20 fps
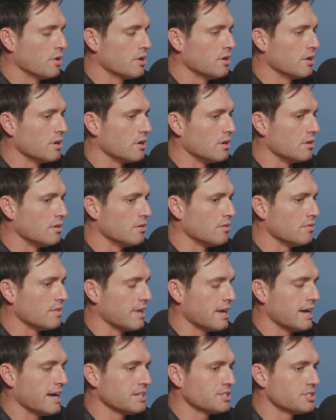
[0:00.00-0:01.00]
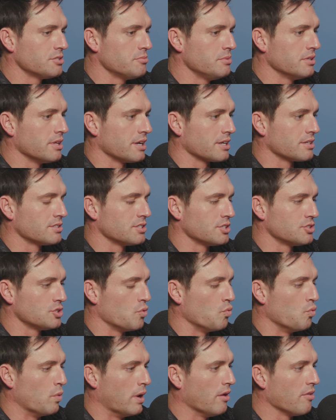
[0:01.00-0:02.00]
that has to be like such a
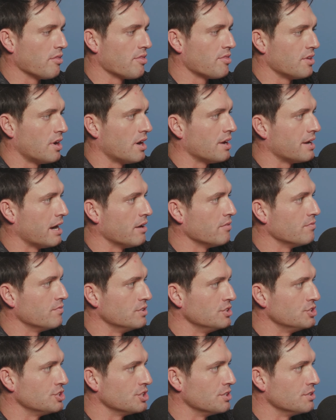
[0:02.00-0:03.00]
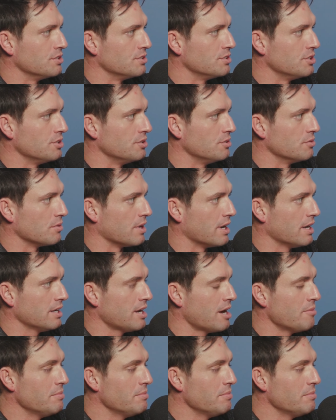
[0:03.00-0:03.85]
well thought out vision too, right?